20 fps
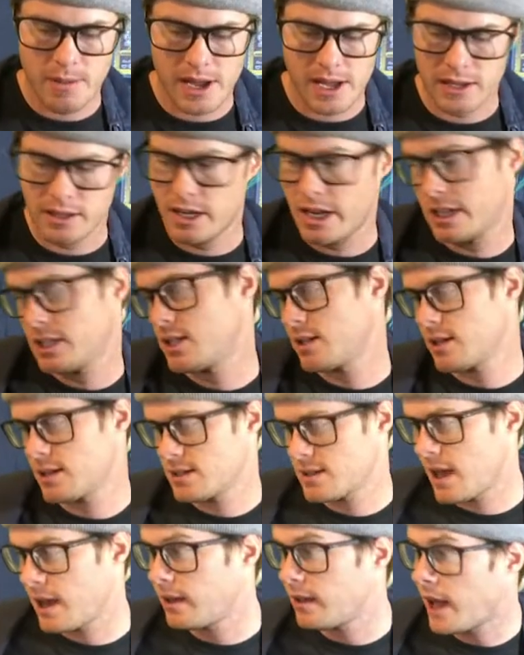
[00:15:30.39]
my collection
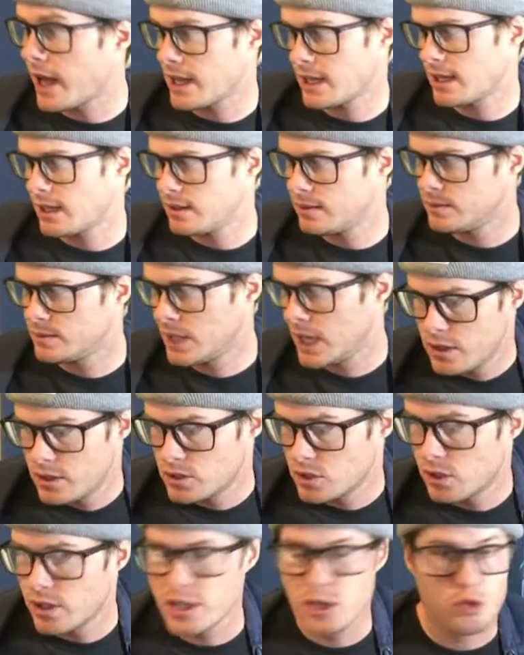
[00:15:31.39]
because I like it.
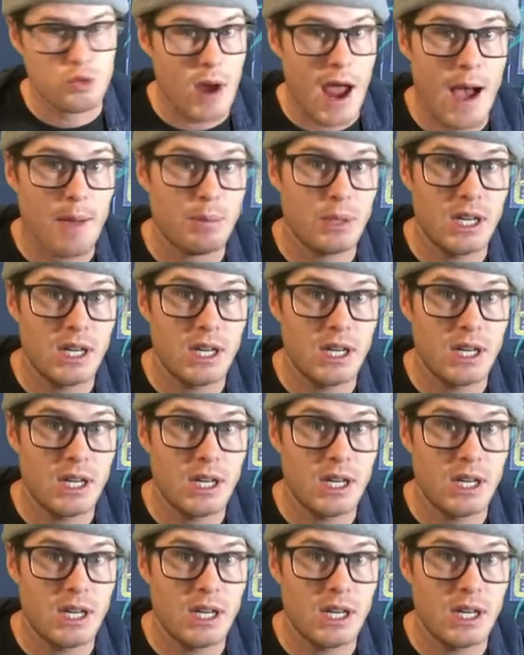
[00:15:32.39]
So let's wrap it